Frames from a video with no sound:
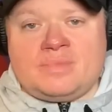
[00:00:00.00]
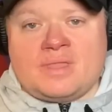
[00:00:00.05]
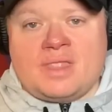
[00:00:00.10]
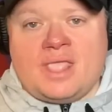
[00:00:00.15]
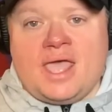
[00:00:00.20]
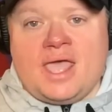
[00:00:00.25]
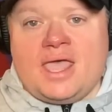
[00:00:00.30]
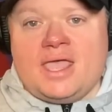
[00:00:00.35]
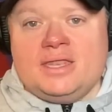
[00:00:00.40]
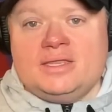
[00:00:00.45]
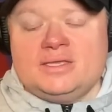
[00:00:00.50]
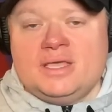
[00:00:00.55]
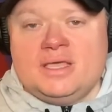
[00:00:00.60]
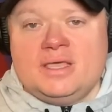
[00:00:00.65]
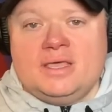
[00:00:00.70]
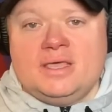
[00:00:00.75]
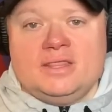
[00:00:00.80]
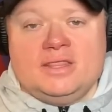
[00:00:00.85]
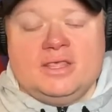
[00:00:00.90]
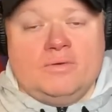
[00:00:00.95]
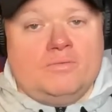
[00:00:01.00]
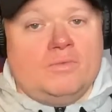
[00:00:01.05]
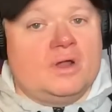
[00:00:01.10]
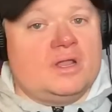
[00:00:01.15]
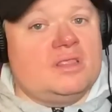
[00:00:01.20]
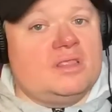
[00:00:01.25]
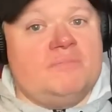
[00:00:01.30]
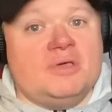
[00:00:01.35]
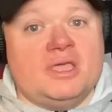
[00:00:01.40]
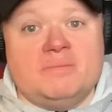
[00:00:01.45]
and one
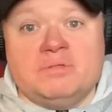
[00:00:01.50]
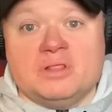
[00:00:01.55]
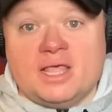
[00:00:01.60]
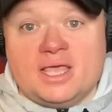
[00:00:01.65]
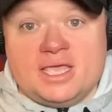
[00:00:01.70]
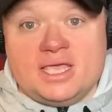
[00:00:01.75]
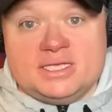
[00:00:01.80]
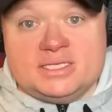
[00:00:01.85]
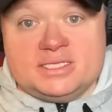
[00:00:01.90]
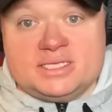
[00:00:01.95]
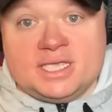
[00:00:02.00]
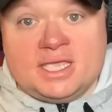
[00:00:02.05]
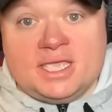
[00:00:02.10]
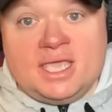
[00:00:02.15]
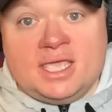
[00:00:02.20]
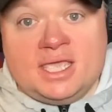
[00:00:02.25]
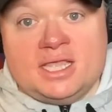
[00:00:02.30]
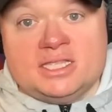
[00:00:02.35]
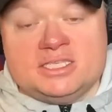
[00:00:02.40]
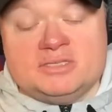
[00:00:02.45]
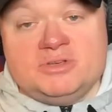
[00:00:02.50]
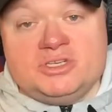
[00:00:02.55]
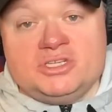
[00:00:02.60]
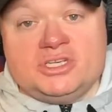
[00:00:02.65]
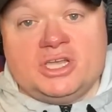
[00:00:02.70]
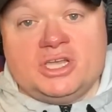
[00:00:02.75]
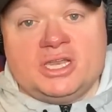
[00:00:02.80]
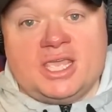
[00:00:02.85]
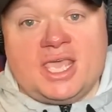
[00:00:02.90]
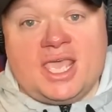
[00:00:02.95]
of the big plays against
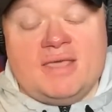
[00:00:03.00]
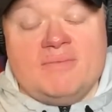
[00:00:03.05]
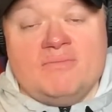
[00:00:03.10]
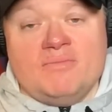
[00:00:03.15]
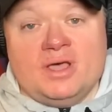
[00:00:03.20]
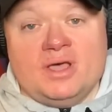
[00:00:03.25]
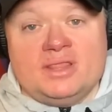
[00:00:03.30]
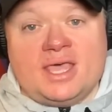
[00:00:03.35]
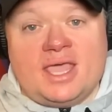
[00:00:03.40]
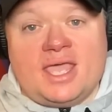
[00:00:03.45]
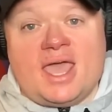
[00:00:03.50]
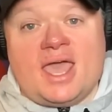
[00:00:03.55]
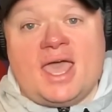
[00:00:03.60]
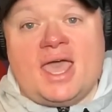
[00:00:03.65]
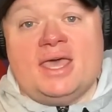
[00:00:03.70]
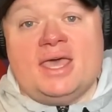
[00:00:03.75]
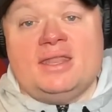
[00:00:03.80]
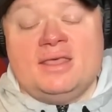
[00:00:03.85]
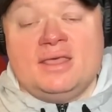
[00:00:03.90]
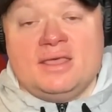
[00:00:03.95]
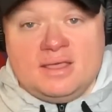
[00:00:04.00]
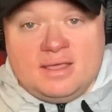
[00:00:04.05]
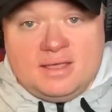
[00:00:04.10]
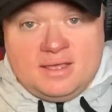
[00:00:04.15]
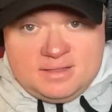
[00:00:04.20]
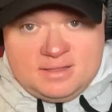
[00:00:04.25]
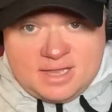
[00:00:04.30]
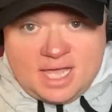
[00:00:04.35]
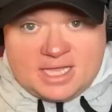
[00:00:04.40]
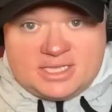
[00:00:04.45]
Michigan came when they had
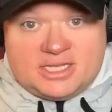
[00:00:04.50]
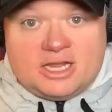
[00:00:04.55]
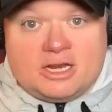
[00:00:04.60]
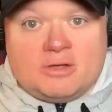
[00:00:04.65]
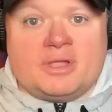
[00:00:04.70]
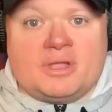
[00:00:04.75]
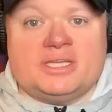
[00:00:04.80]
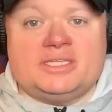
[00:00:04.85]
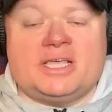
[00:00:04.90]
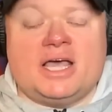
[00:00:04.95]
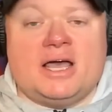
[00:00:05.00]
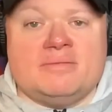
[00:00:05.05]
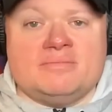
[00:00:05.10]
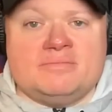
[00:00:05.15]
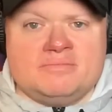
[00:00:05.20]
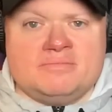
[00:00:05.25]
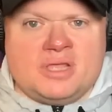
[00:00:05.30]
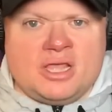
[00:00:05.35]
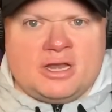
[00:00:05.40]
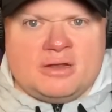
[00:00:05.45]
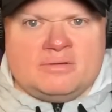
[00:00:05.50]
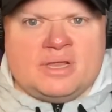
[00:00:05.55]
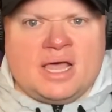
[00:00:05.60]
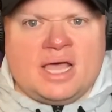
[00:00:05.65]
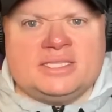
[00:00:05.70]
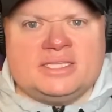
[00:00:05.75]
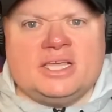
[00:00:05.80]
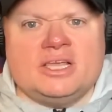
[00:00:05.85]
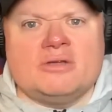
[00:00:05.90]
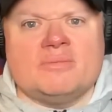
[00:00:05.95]
not Tanner
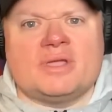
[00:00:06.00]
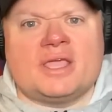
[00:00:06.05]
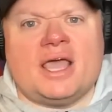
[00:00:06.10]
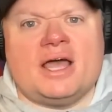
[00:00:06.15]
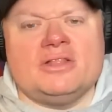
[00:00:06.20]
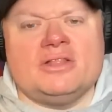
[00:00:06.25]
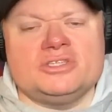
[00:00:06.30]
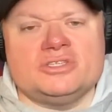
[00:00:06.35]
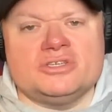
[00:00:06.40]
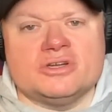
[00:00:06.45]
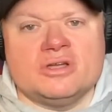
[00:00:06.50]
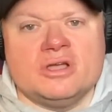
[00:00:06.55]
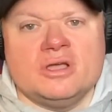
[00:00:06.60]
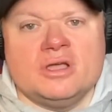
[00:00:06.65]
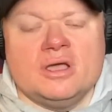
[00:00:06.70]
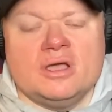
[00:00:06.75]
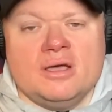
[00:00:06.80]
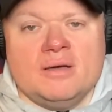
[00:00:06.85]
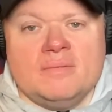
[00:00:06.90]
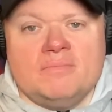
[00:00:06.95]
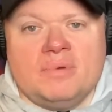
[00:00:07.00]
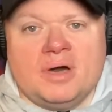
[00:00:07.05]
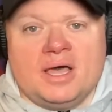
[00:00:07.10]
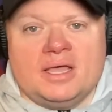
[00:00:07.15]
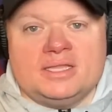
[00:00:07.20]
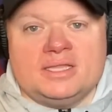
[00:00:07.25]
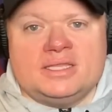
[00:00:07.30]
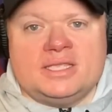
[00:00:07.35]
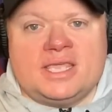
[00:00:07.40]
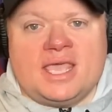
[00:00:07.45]
McAllister,
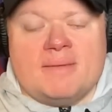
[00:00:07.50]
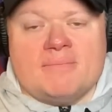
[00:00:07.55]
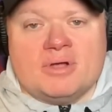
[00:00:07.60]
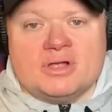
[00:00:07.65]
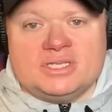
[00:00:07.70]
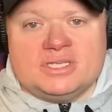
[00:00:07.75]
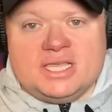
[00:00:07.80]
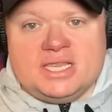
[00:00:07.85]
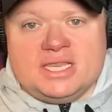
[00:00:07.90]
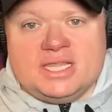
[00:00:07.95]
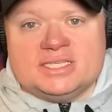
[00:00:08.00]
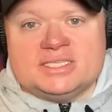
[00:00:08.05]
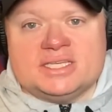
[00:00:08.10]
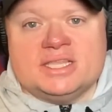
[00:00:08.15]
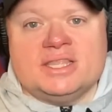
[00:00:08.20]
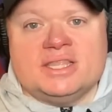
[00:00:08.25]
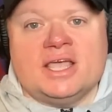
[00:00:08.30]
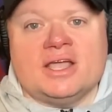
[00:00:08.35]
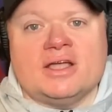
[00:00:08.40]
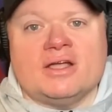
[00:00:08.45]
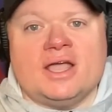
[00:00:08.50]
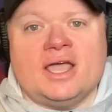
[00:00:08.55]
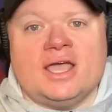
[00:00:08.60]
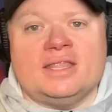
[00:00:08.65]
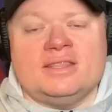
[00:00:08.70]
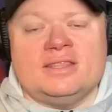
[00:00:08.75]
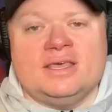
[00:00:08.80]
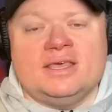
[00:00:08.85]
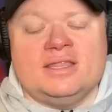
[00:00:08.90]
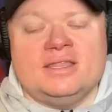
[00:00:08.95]
but Cam Martinez in there
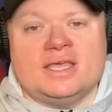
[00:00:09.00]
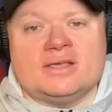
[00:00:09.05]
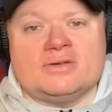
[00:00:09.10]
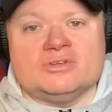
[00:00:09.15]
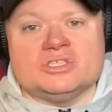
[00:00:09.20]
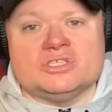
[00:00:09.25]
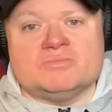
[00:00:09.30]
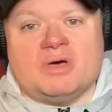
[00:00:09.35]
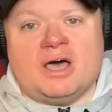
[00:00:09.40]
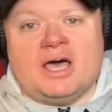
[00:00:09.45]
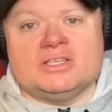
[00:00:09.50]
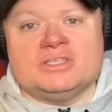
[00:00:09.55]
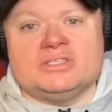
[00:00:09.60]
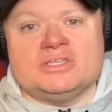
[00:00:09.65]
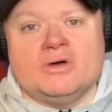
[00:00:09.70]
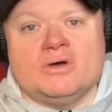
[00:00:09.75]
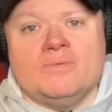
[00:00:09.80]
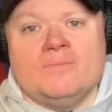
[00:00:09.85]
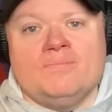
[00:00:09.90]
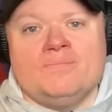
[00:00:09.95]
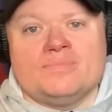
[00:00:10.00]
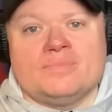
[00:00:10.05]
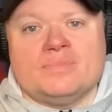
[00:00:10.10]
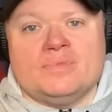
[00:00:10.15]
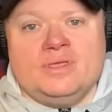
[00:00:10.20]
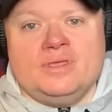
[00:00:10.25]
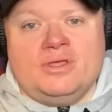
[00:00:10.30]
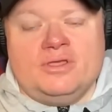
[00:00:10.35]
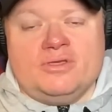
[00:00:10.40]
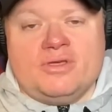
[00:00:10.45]
at the nickel spot. So,
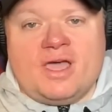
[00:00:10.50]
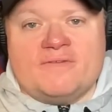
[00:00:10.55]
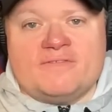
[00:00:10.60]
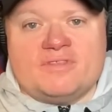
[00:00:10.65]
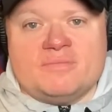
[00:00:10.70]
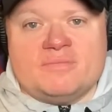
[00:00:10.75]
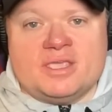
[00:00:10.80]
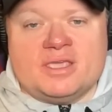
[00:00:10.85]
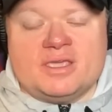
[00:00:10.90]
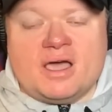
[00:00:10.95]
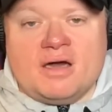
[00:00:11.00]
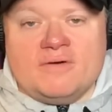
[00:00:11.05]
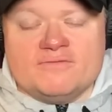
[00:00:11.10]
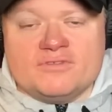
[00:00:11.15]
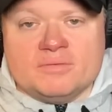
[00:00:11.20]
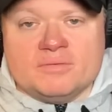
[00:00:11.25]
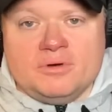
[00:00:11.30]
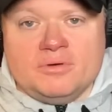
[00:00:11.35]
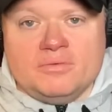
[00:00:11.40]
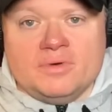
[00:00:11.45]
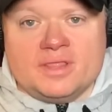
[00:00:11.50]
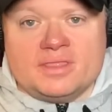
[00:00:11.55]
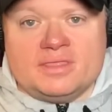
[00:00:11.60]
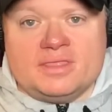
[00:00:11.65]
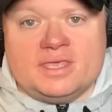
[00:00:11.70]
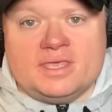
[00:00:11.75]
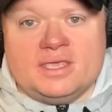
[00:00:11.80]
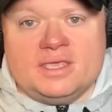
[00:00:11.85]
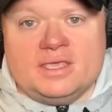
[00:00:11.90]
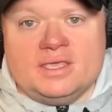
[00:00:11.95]
you know, you have to be comfortable with
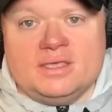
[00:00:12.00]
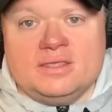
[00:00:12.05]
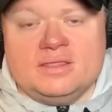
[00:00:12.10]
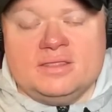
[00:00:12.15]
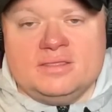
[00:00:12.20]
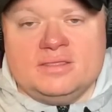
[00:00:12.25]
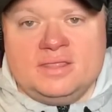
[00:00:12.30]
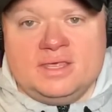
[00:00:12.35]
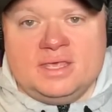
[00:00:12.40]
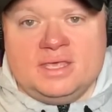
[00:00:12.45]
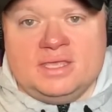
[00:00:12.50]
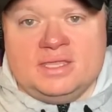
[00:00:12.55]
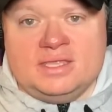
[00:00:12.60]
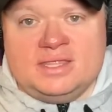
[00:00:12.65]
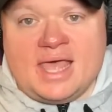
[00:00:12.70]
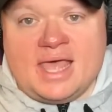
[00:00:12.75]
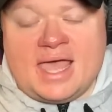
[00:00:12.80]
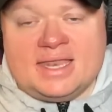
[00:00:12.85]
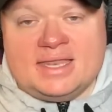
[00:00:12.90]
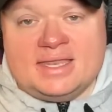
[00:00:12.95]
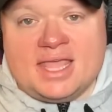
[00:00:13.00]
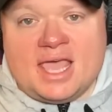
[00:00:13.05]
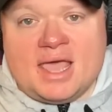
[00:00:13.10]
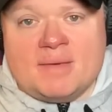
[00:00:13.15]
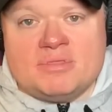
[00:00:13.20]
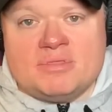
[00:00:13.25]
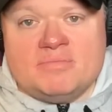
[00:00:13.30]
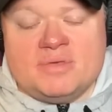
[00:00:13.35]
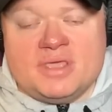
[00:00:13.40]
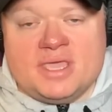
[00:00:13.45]
that
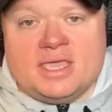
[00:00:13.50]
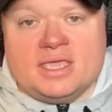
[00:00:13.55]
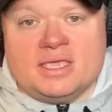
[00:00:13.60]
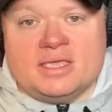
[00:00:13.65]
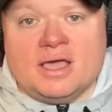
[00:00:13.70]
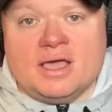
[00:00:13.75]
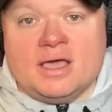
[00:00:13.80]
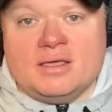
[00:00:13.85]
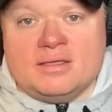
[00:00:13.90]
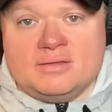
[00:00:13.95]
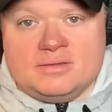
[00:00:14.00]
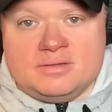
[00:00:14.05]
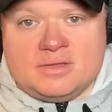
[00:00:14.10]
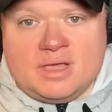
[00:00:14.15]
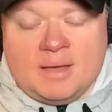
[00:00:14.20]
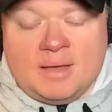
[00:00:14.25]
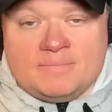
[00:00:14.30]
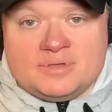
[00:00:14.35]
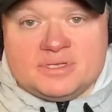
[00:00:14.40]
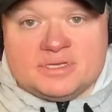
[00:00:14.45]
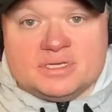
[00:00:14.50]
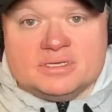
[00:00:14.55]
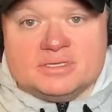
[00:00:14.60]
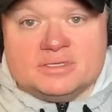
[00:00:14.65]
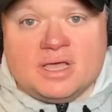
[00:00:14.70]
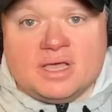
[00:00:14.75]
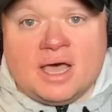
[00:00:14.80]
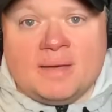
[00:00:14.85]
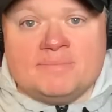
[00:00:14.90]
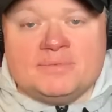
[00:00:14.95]
depth being up
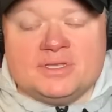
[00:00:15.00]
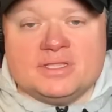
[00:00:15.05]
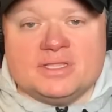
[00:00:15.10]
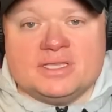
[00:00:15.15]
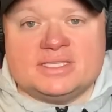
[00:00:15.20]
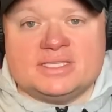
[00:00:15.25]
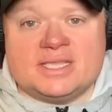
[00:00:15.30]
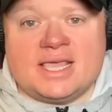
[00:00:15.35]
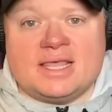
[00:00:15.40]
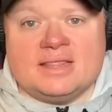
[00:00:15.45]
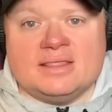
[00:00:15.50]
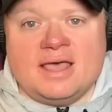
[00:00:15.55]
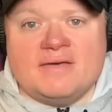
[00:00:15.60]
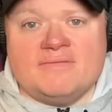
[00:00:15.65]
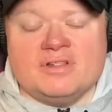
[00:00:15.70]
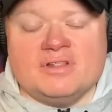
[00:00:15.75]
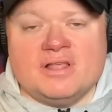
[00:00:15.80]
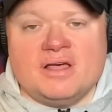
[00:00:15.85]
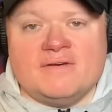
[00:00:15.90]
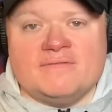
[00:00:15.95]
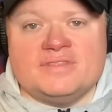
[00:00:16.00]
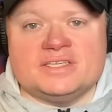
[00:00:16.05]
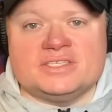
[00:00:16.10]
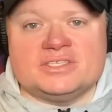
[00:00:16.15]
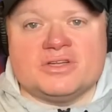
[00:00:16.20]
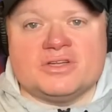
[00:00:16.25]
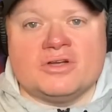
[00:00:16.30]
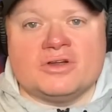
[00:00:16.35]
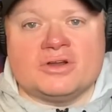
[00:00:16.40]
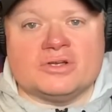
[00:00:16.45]
to the level of the
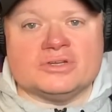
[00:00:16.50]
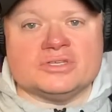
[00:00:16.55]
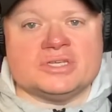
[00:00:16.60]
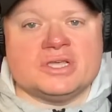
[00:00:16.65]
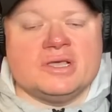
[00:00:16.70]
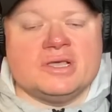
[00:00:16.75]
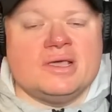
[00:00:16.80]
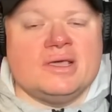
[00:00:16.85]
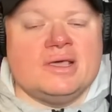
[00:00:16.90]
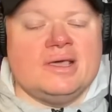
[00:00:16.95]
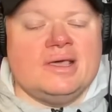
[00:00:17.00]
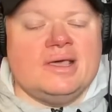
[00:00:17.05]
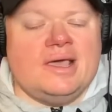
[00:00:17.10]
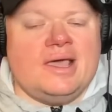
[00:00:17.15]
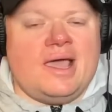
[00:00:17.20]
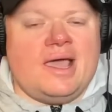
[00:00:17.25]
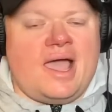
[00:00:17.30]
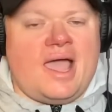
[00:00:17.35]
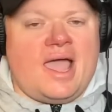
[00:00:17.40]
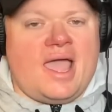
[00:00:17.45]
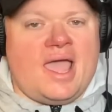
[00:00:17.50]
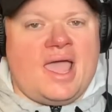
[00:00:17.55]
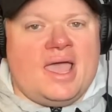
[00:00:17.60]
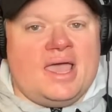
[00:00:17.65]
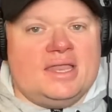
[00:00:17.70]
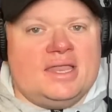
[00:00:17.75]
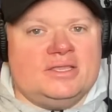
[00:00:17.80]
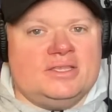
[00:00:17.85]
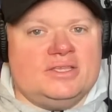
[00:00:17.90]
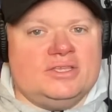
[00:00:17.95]
starters.
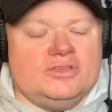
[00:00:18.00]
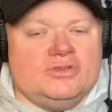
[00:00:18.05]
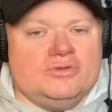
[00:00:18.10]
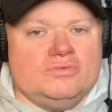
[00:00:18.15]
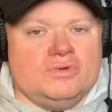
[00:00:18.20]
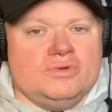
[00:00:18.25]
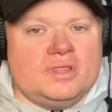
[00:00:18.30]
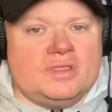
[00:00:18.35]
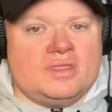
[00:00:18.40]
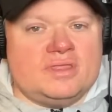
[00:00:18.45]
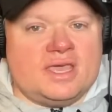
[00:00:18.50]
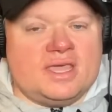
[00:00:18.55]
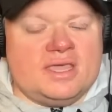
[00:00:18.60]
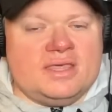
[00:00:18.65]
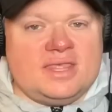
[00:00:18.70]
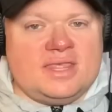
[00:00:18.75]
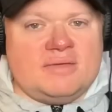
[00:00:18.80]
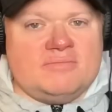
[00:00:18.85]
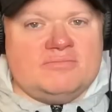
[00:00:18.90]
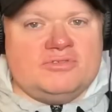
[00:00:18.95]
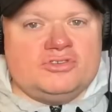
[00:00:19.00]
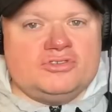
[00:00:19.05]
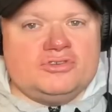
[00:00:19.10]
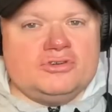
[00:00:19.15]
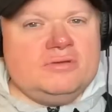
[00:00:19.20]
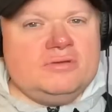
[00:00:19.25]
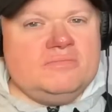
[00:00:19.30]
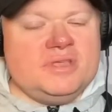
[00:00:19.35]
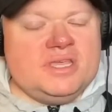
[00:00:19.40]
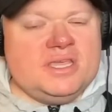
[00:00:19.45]
And you would think they
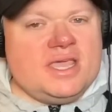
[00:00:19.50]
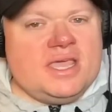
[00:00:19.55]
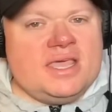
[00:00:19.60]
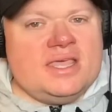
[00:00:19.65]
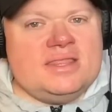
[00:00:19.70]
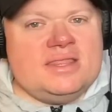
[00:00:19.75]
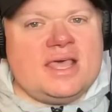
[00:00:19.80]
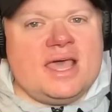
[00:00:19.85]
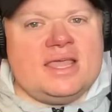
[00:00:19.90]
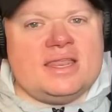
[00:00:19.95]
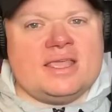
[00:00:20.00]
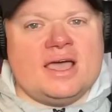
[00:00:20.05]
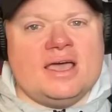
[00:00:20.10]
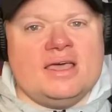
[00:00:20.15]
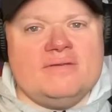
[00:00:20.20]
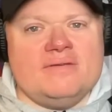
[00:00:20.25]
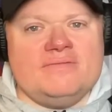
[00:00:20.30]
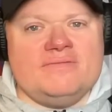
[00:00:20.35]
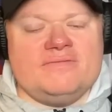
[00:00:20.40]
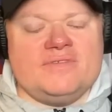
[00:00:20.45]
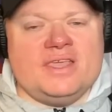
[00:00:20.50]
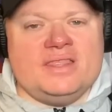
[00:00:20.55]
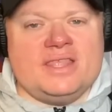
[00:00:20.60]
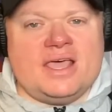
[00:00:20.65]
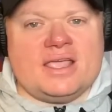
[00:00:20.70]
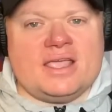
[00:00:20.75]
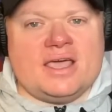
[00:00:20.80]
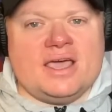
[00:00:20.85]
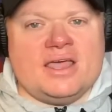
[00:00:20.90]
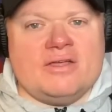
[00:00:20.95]
should be in that kind
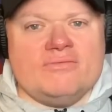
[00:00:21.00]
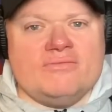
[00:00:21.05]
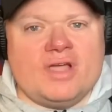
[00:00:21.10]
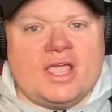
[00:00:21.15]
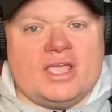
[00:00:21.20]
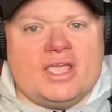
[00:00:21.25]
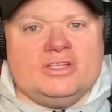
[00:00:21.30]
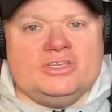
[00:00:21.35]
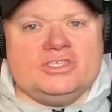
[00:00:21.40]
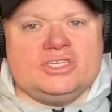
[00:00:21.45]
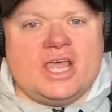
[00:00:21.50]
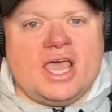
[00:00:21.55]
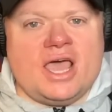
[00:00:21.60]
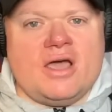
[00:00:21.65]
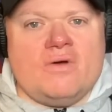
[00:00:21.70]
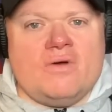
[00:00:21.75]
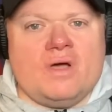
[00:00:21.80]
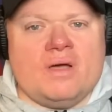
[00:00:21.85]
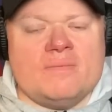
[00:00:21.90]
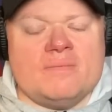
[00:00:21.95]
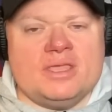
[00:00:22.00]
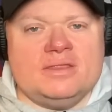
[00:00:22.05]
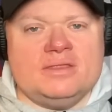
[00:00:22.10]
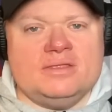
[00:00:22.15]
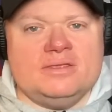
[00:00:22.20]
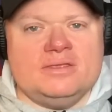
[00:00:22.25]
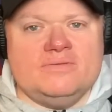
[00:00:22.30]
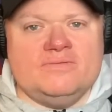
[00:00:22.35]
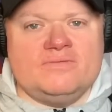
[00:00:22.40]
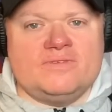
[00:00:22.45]
of range now. I
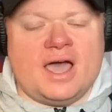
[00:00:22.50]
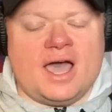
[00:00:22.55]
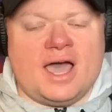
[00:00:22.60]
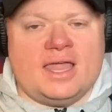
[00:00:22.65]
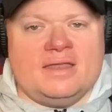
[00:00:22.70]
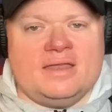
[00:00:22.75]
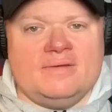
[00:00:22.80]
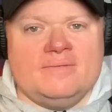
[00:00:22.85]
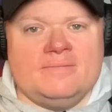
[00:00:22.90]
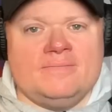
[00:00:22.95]
mean, you've got